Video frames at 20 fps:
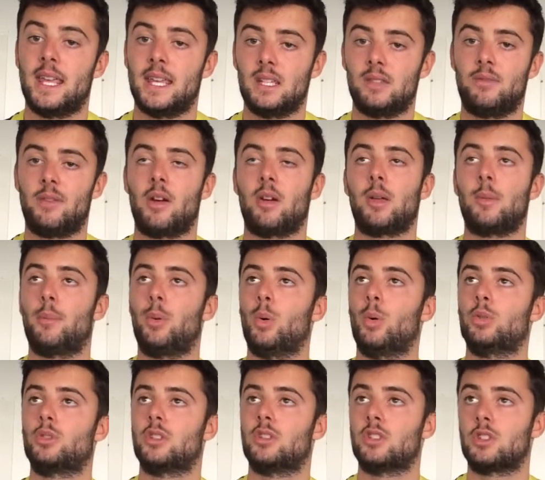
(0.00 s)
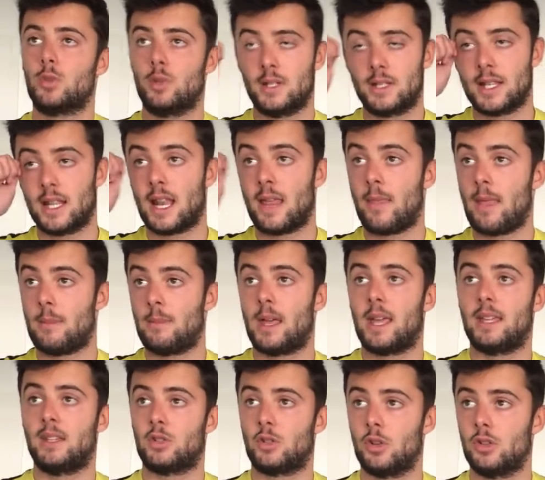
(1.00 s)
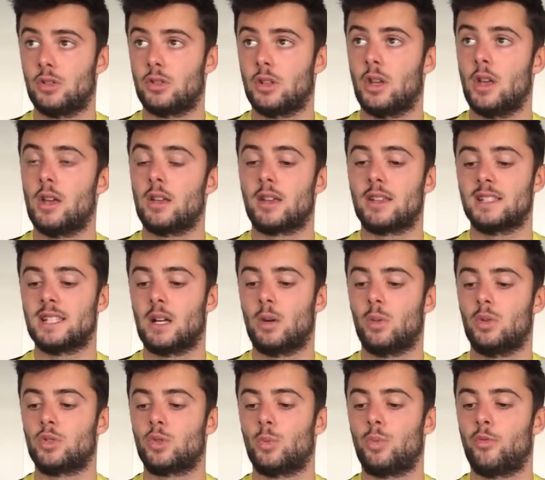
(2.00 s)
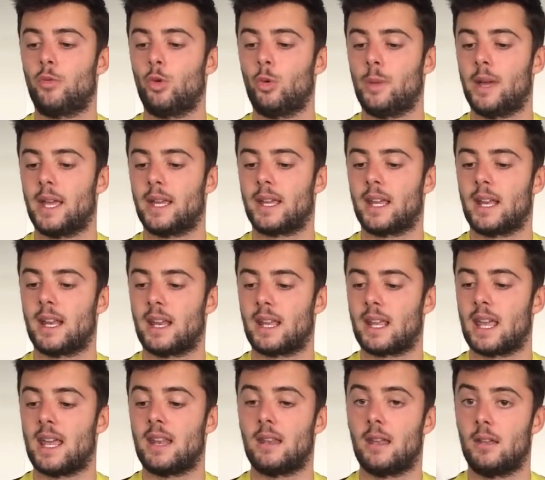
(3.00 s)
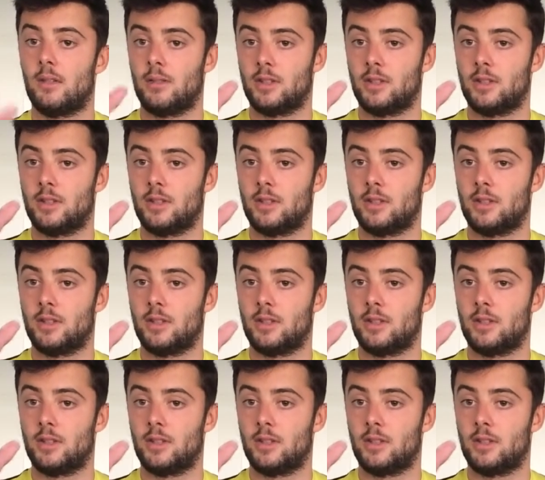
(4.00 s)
it's very important to instill in them that it's good, because they'll want to perform it again and again.